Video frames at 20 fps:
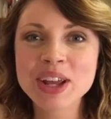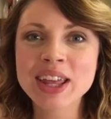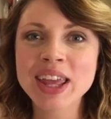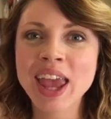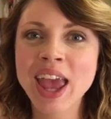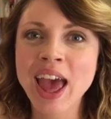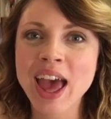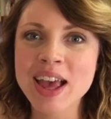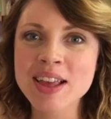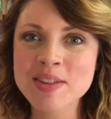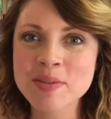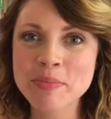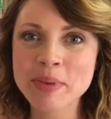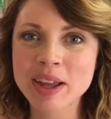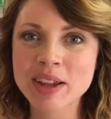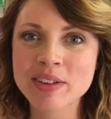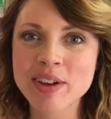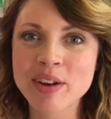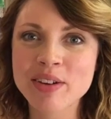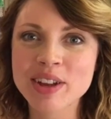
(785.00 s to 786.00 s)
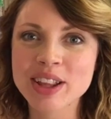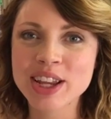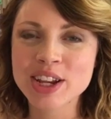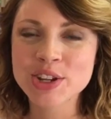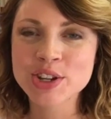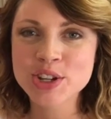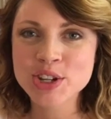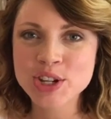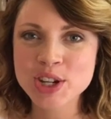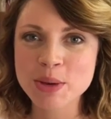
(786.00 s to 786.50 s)
has built our
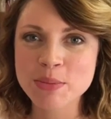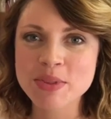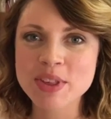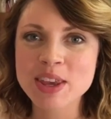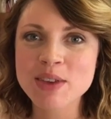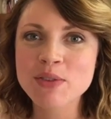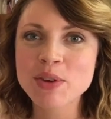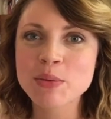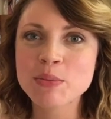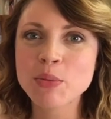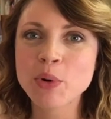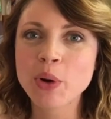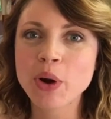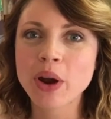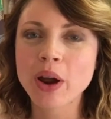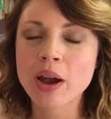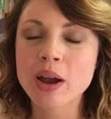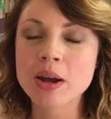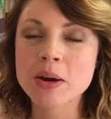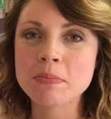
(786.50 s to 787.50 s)
relationships even more.